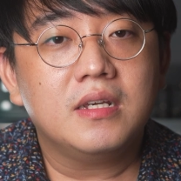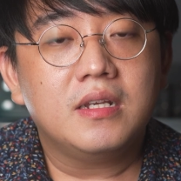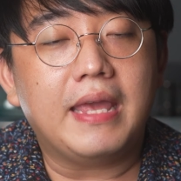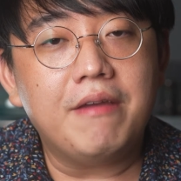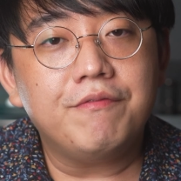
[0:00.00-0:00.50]

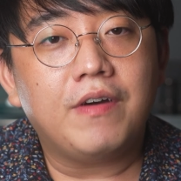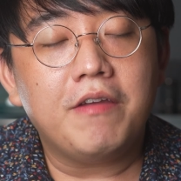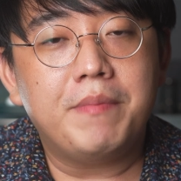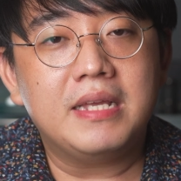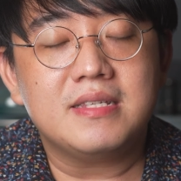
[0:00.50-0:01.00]
The
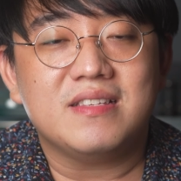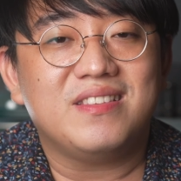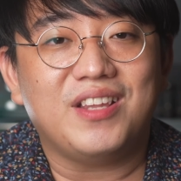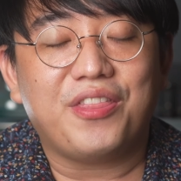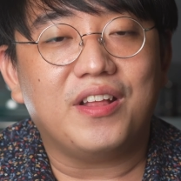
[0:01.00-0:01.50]
M5 bass is
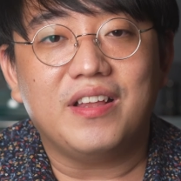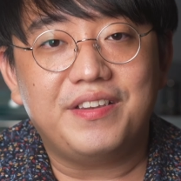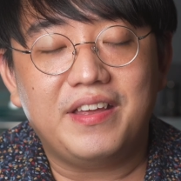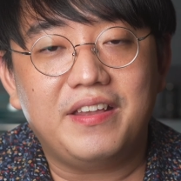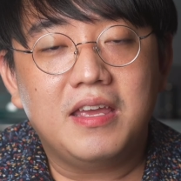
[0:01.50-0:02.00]
nothing like that.